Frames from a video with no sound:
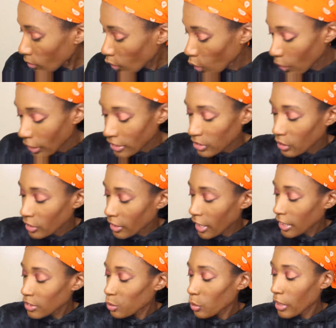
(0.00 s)
Okay, so the
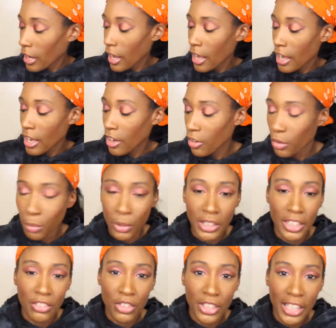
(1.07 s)
next one I have,
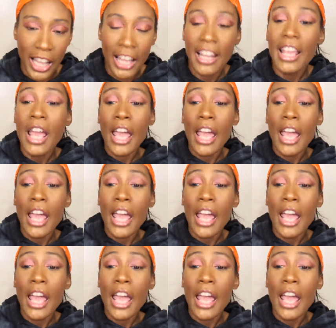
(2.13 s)
believe it or not,